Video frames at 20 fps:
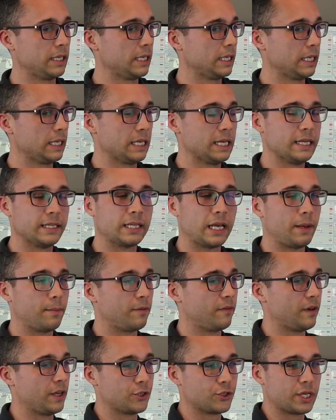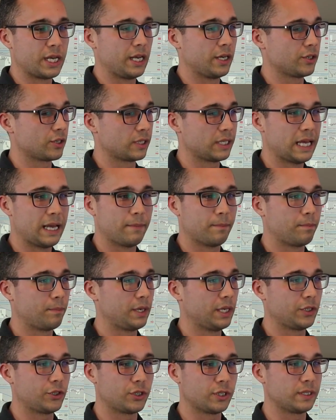any type of education that
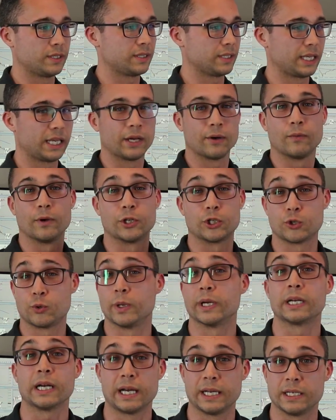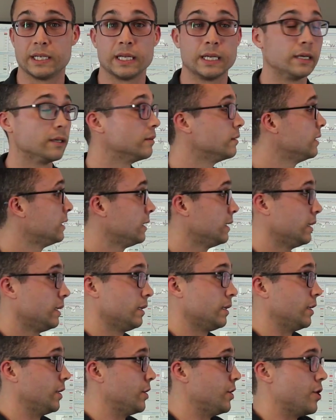pitches a get-rich-quick idea.
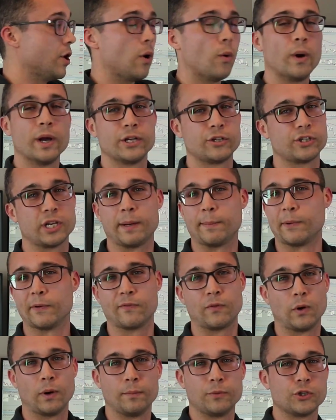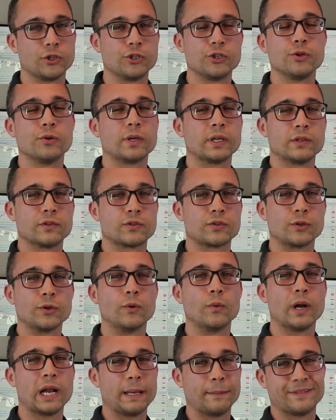In no way, shape, or form should you construe
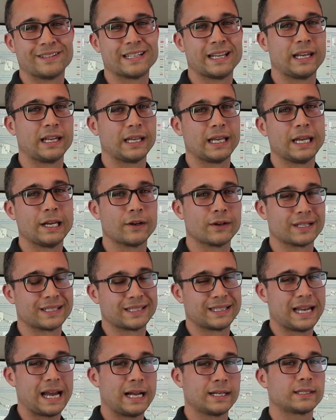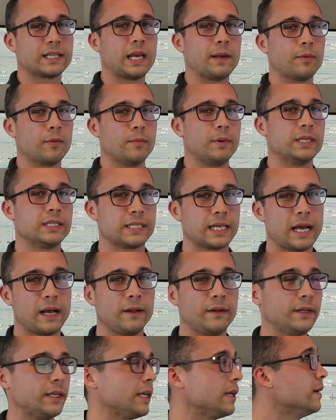what I'm saying here as that type of
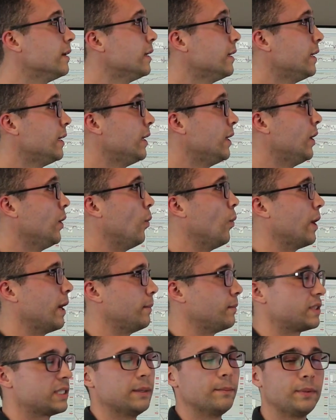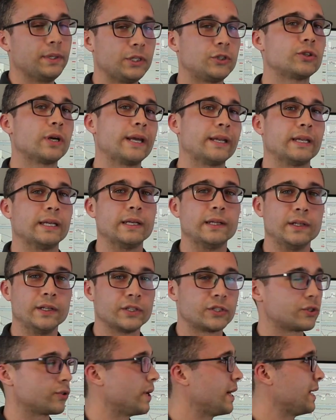mentality. What I'm simply trying to
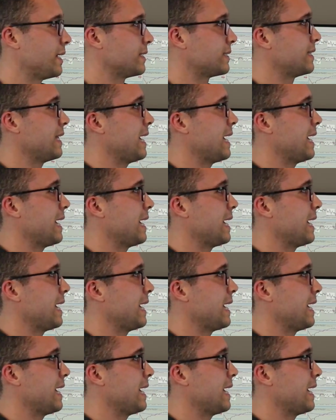illustrate is